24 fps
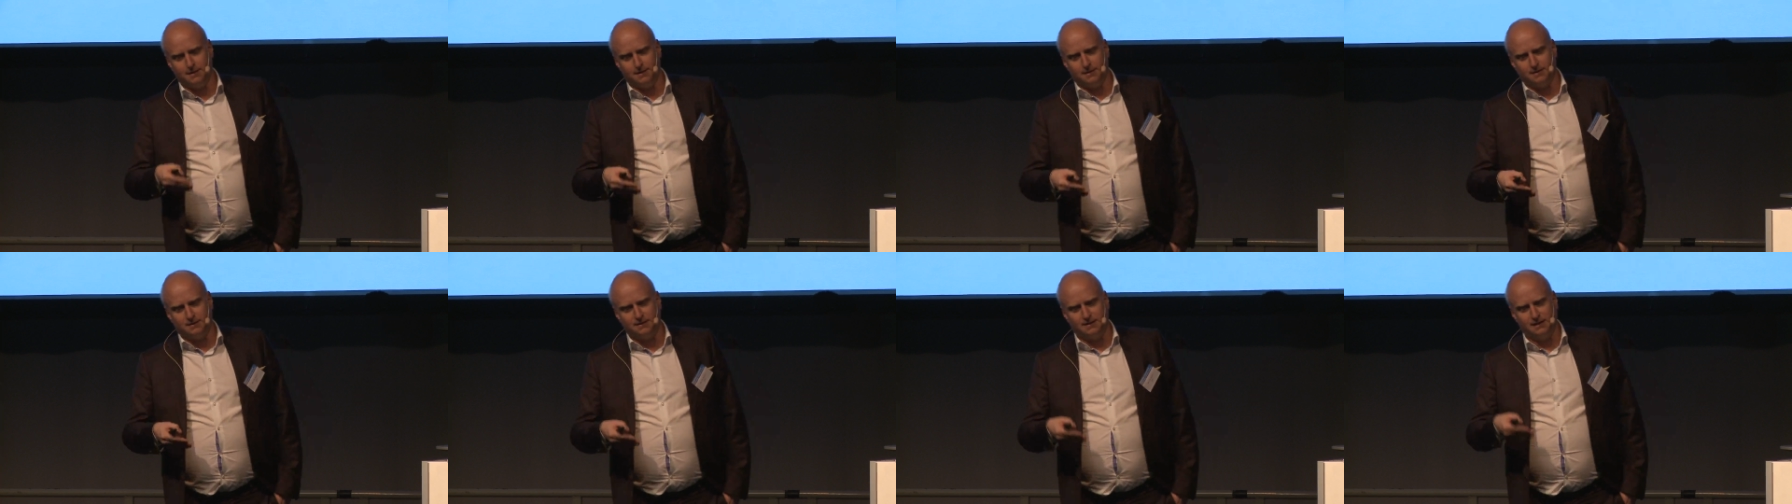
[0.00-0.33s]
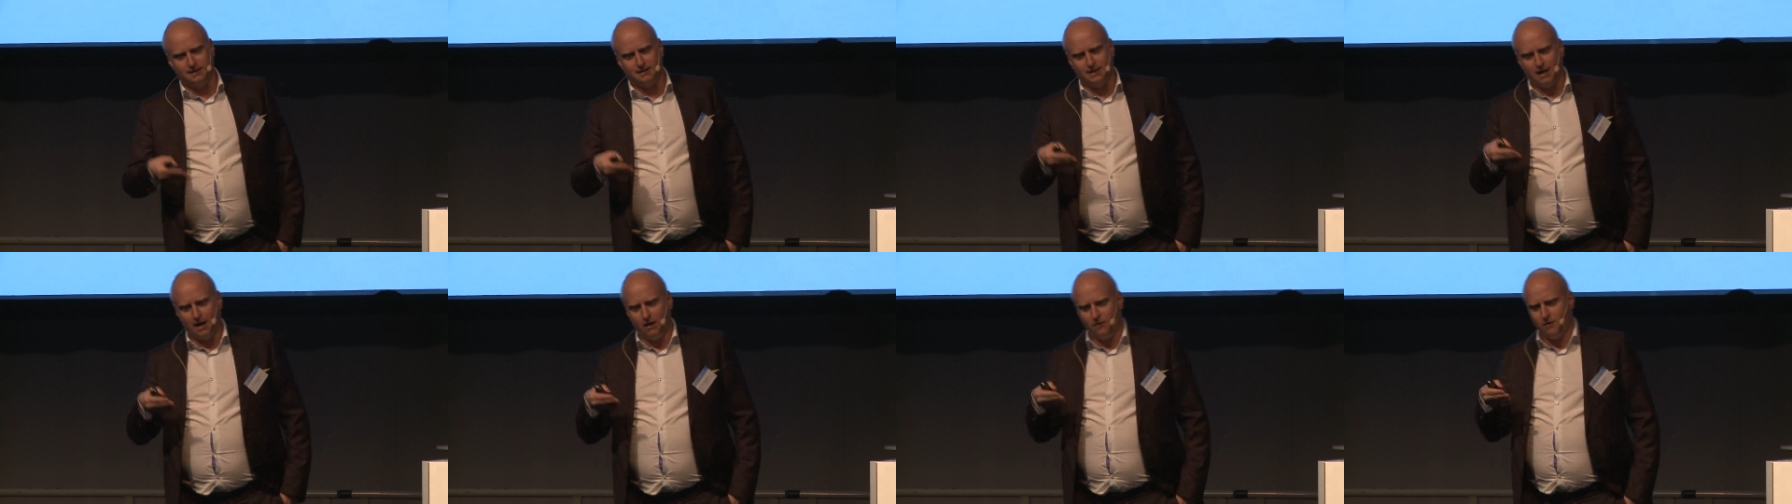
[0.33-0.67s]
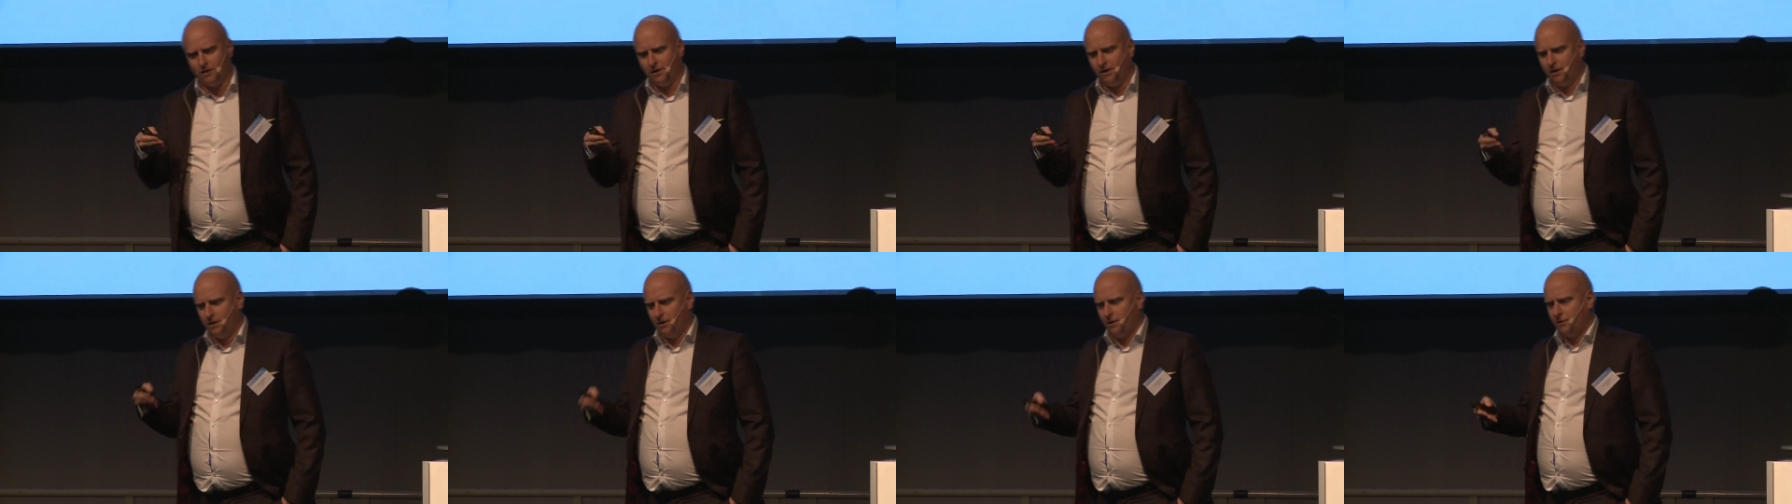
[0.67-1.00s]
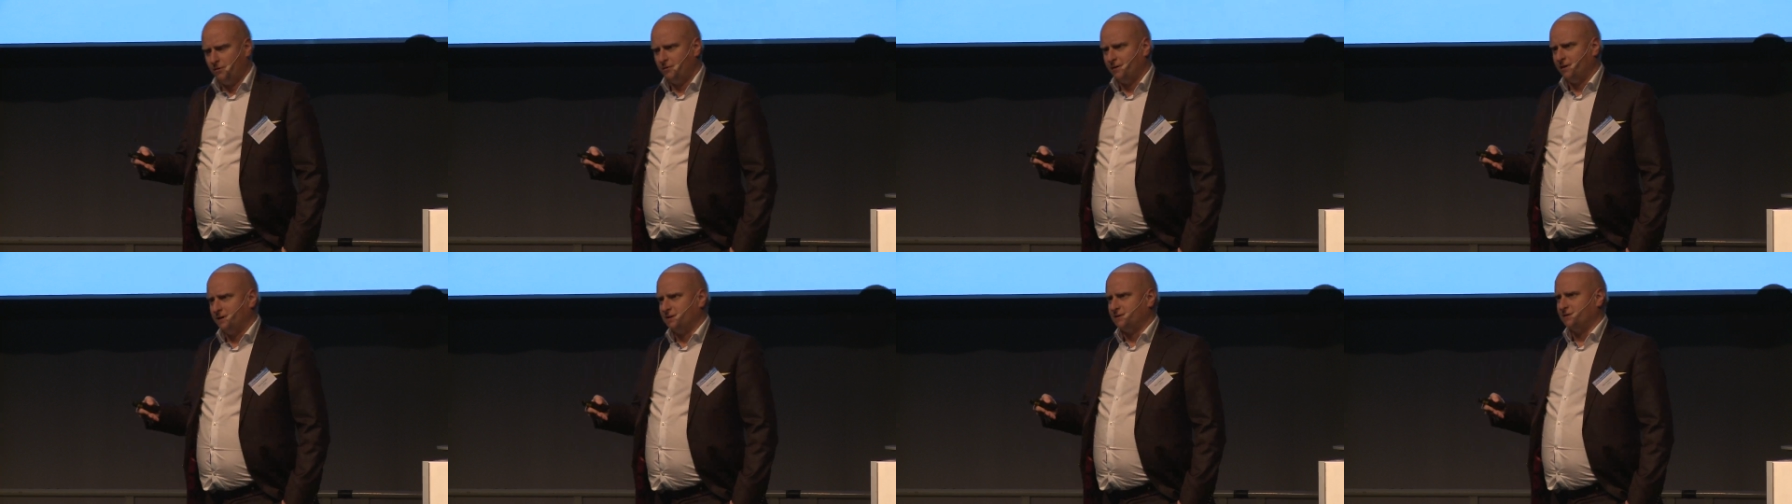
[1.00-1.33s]
since our
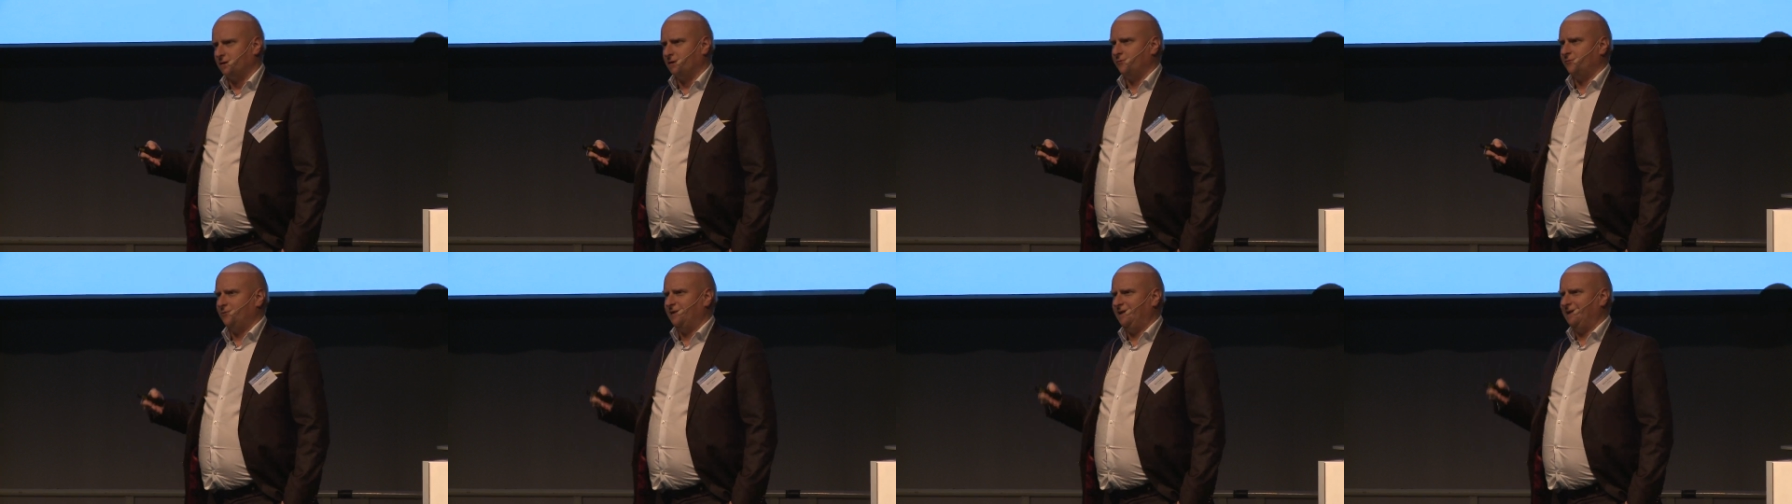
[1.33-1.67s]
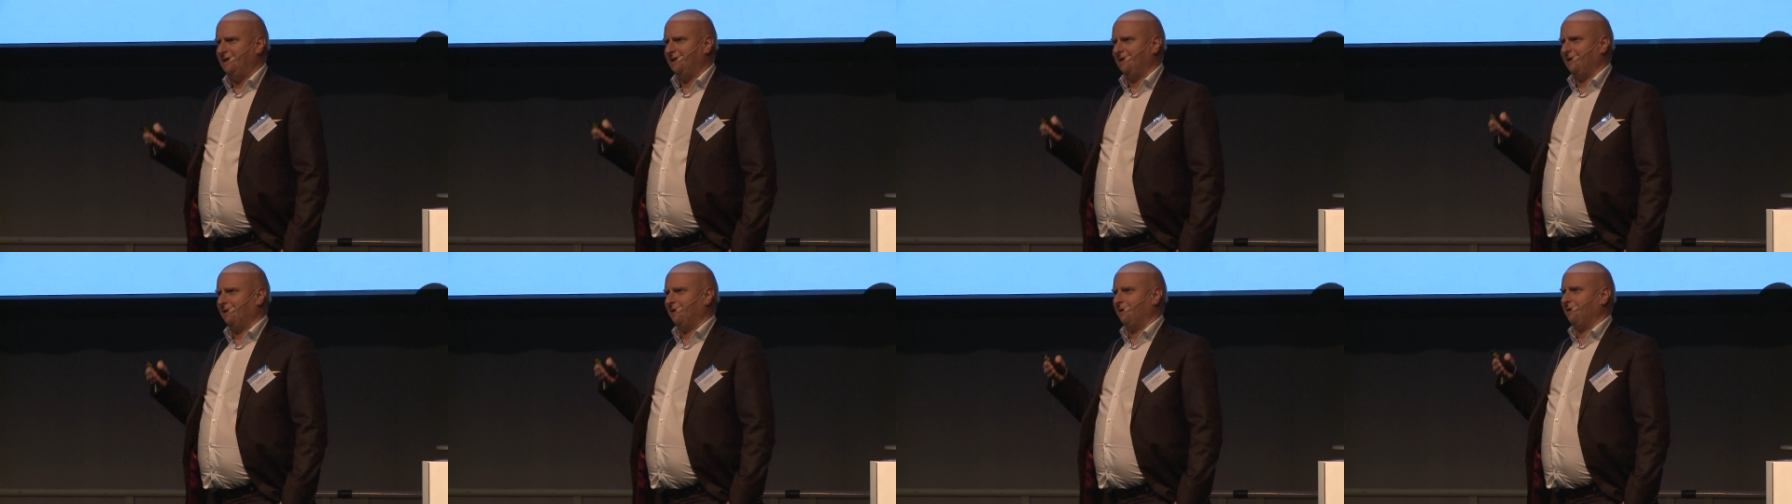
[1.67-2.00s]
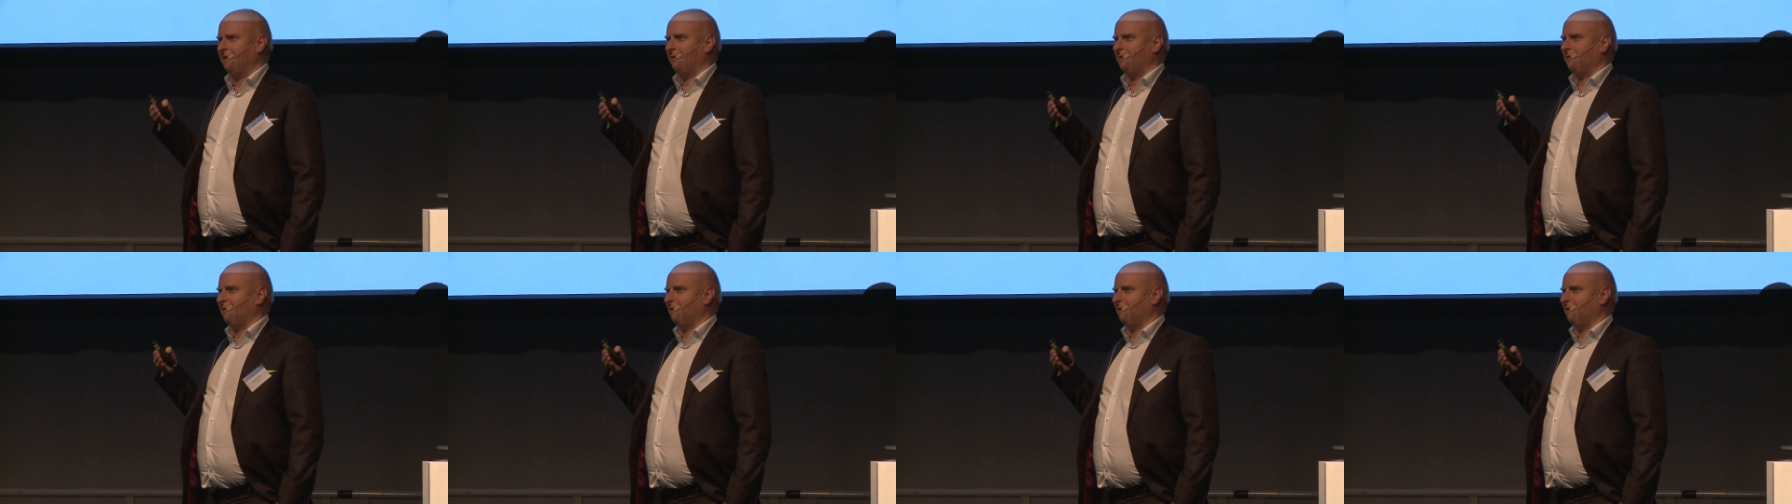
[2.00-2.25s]
owners are really